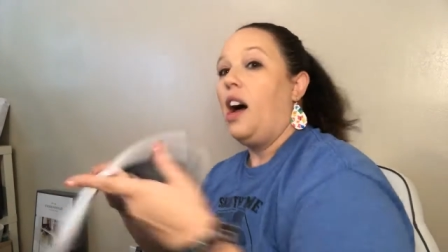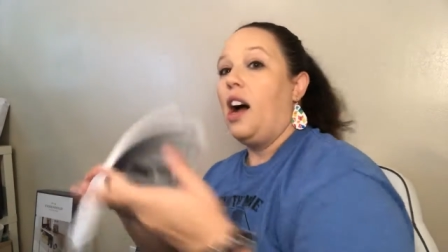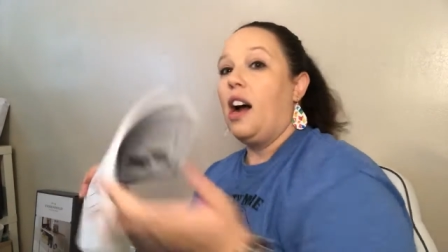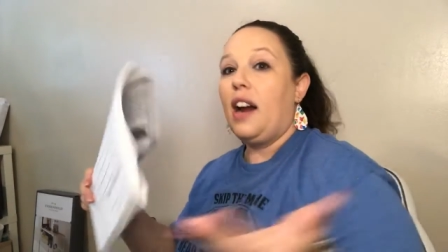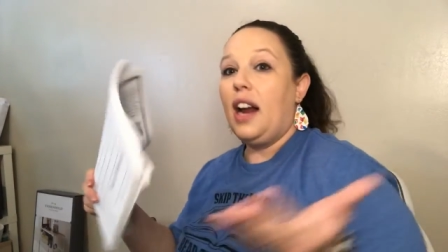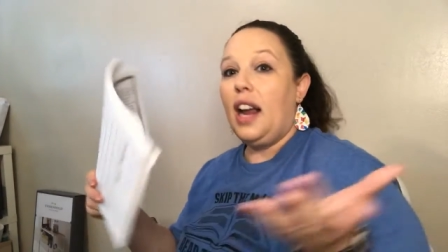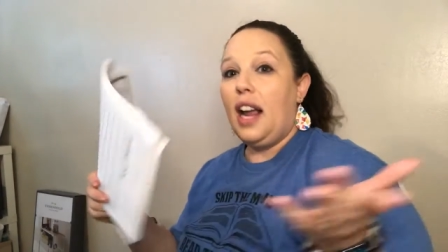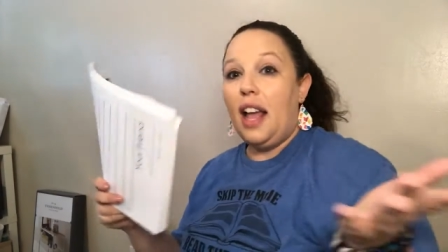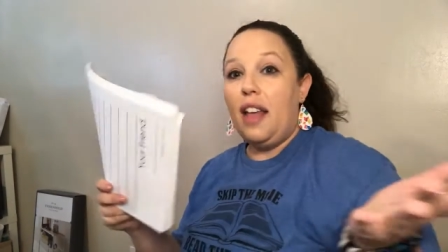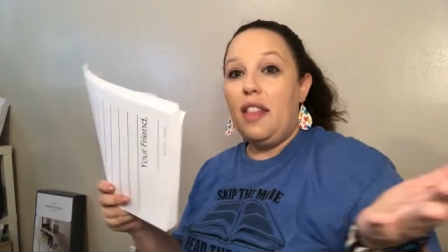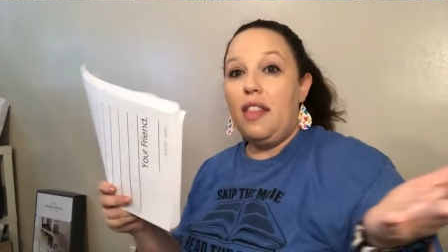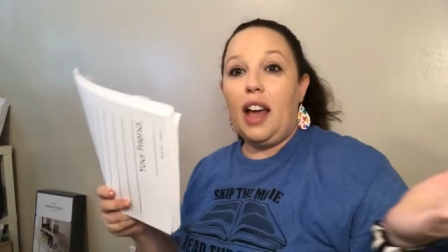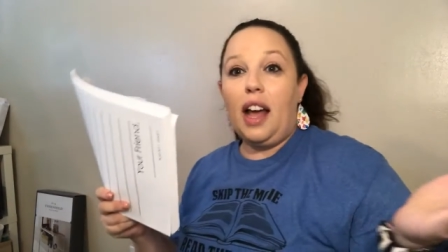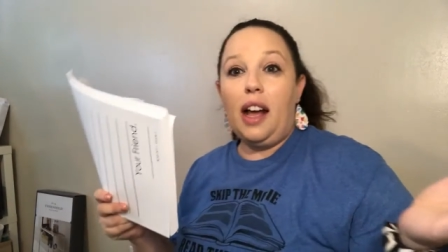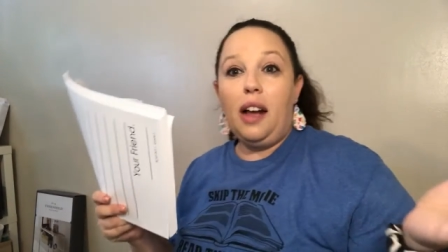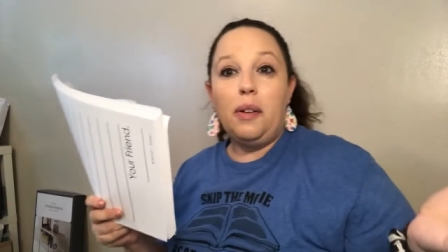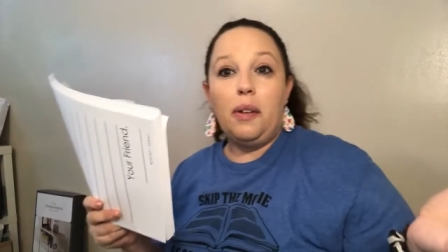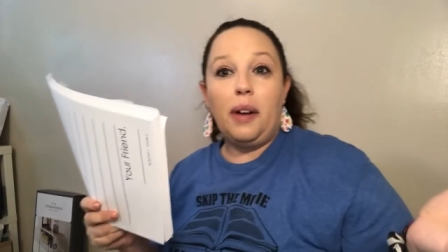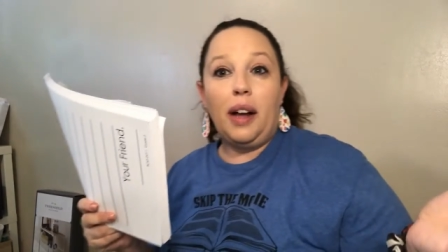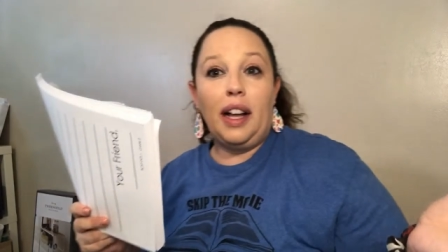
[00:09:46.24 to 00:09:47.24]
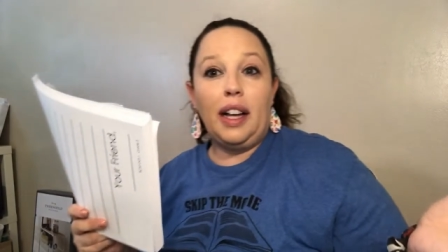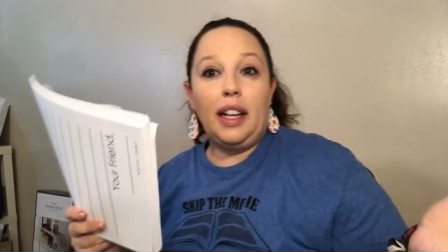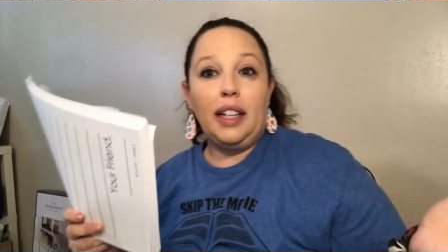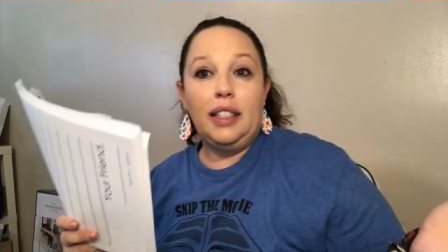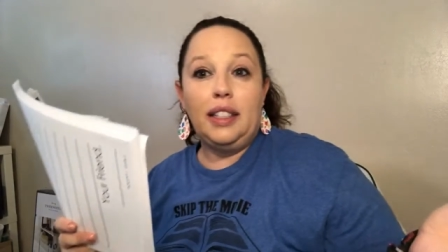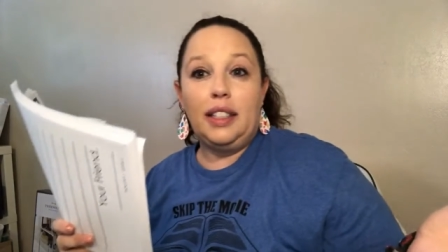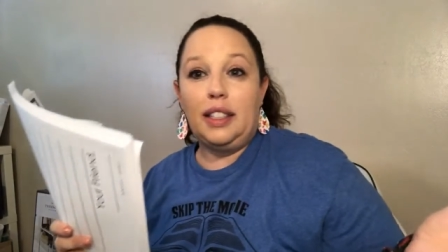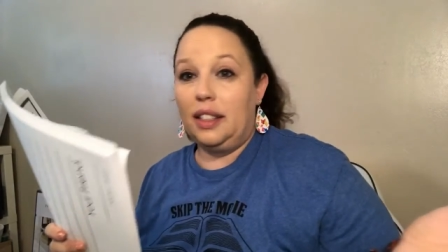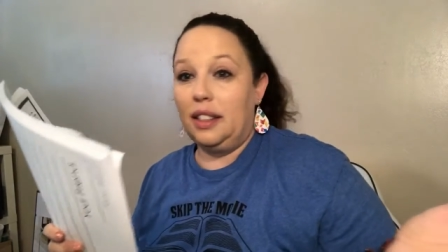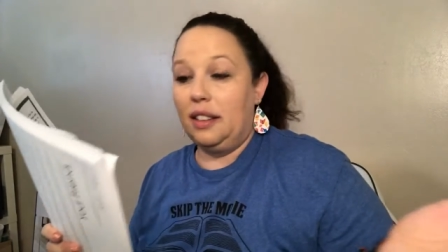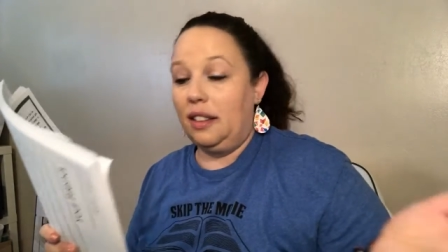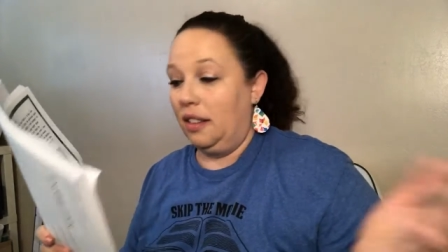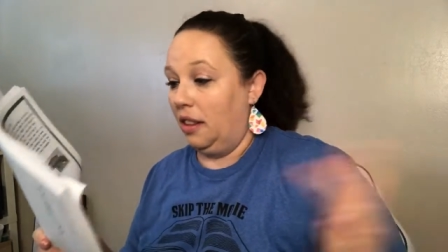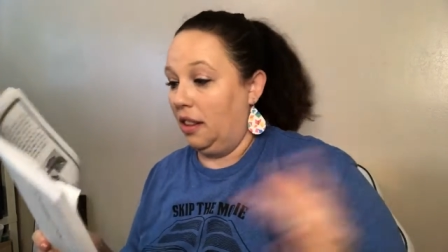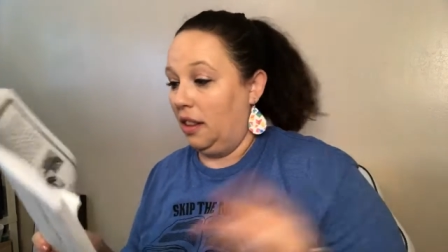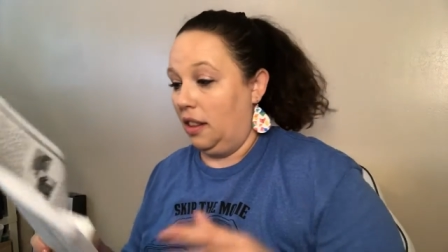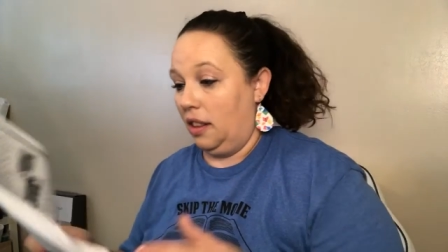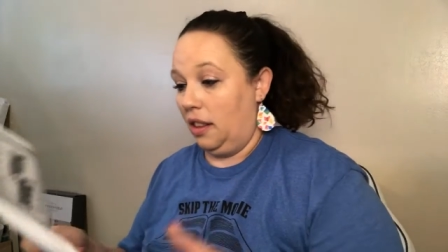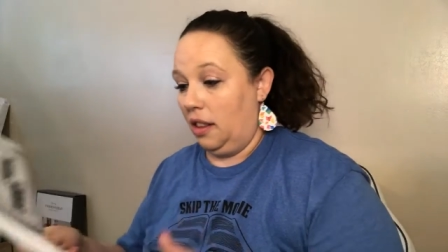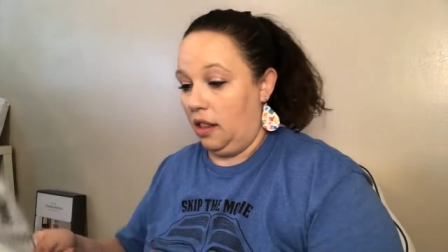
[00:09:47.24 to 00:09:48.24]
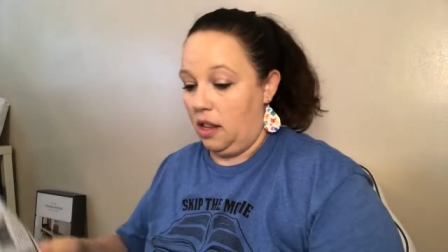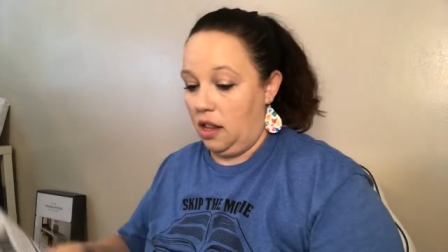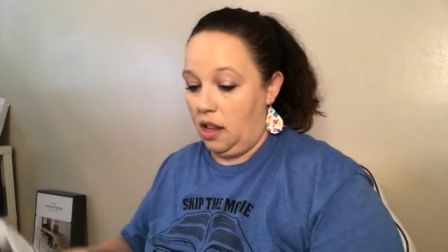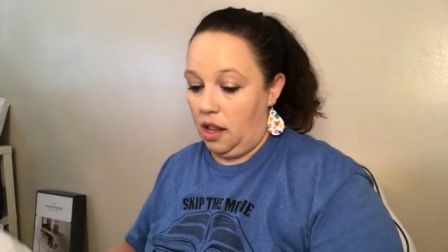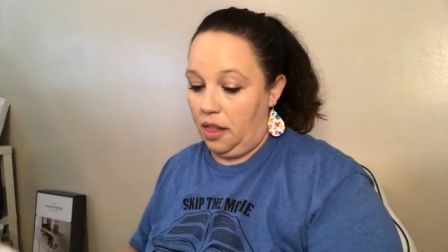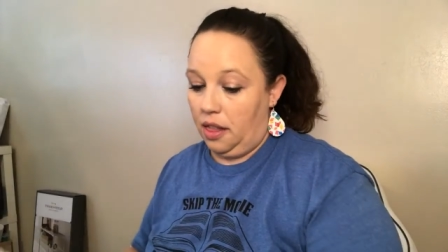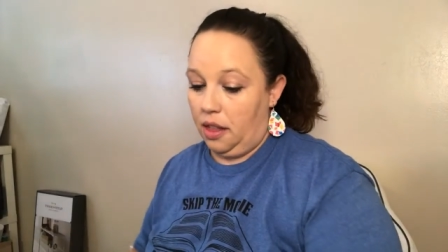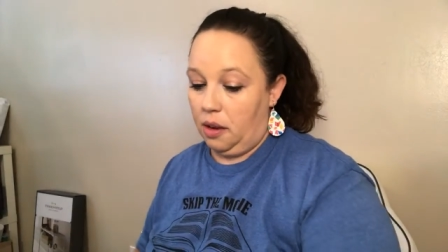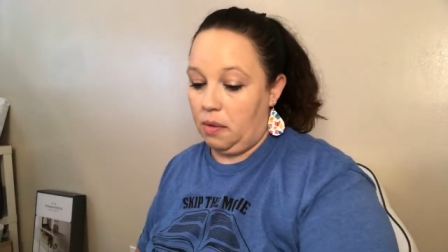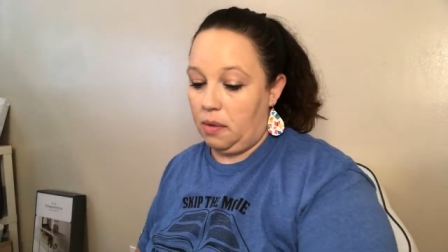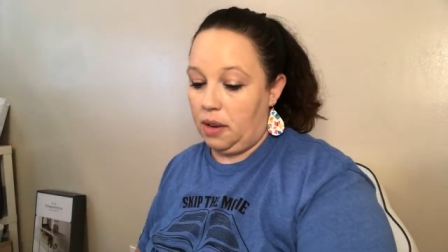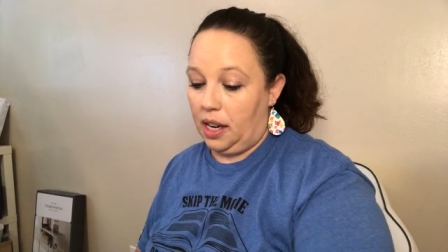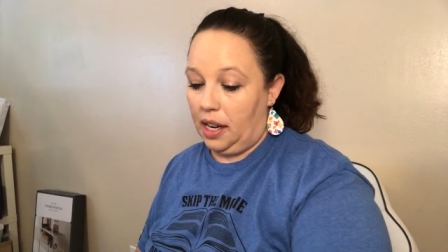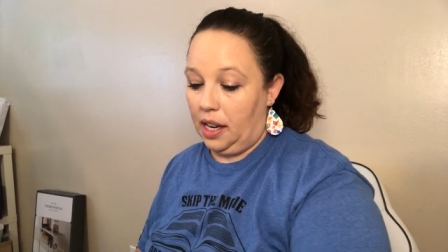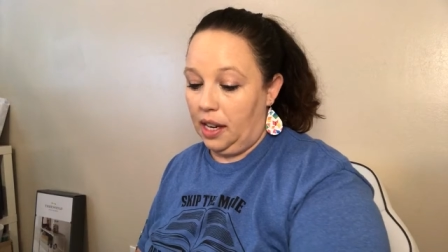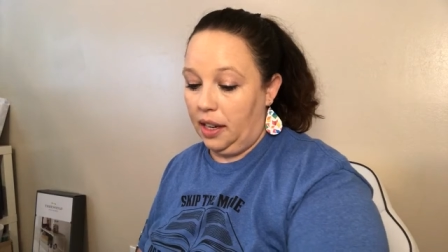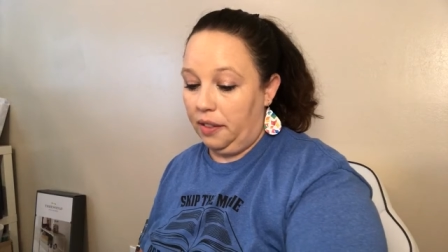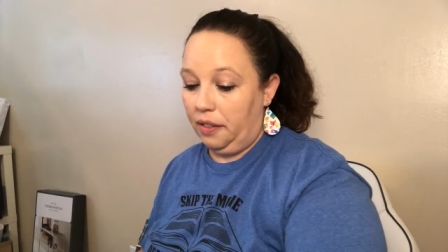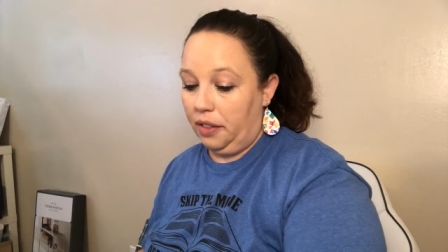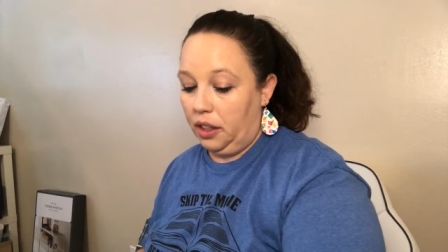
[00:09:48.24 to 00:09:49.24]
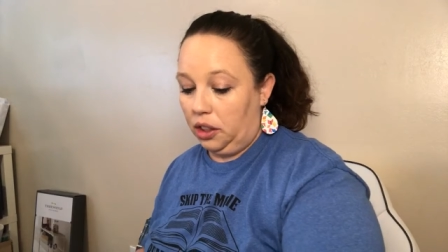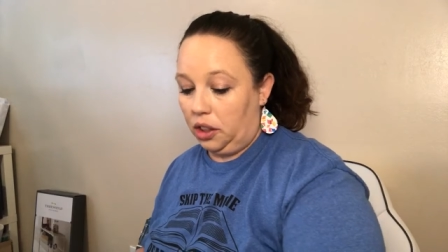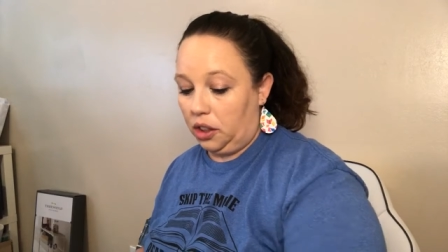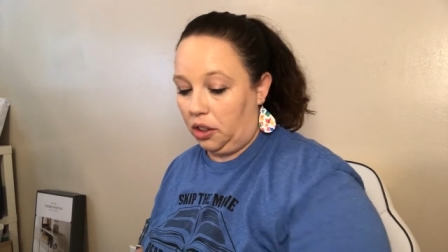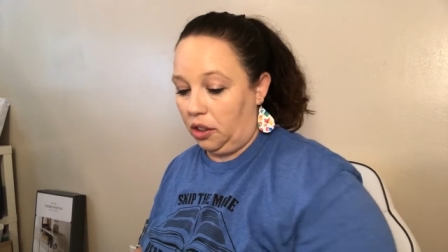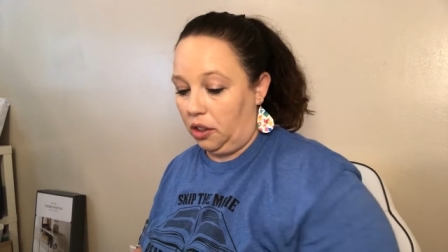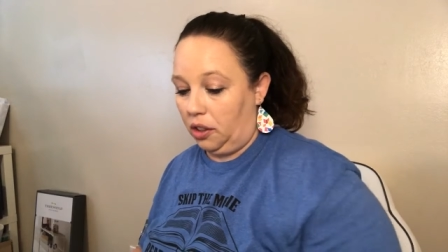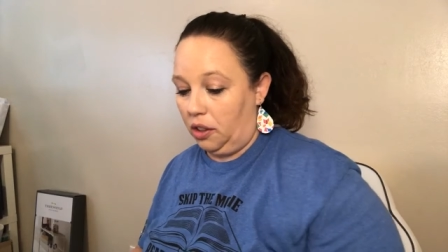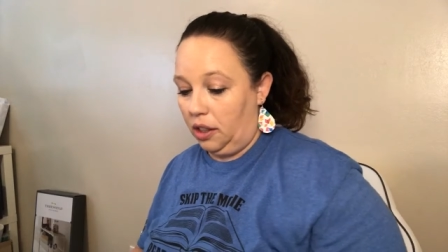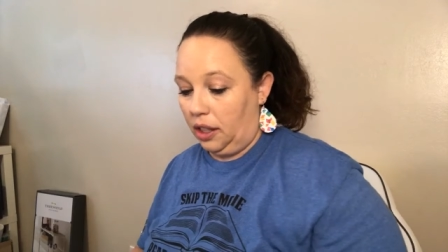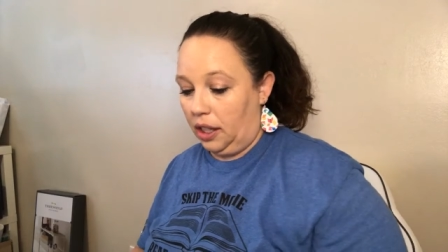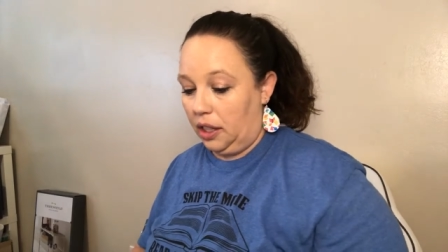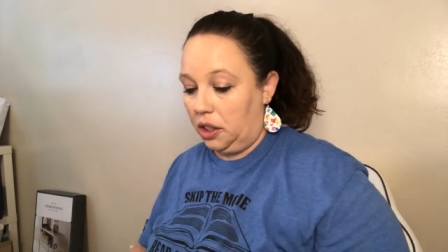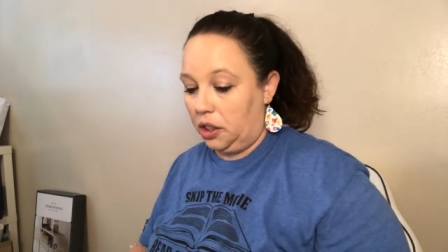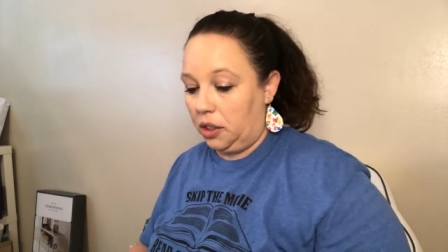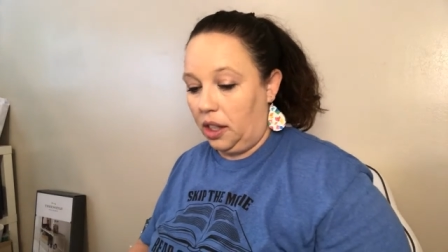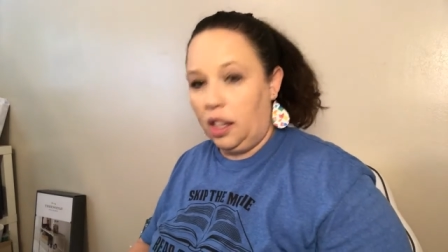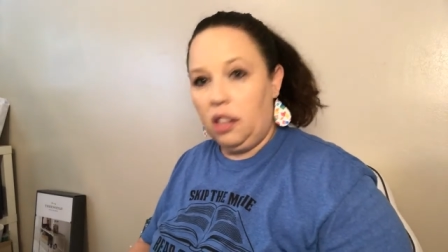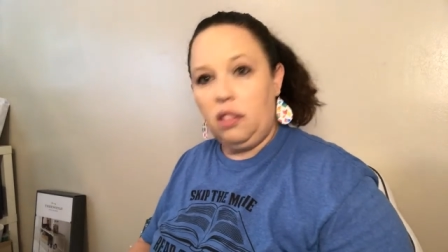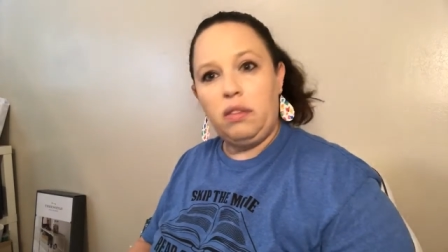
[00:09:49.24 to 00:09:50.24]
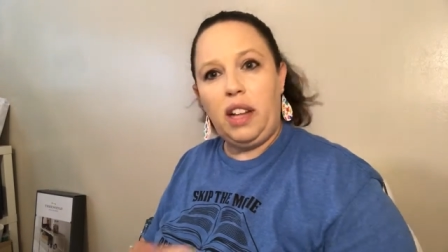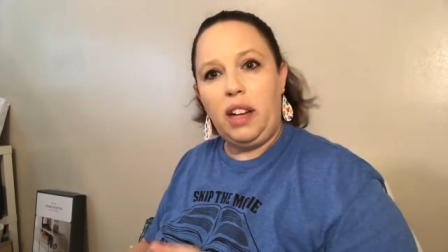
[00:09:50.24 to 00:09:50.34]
All right, and that was the reading of the journal entry.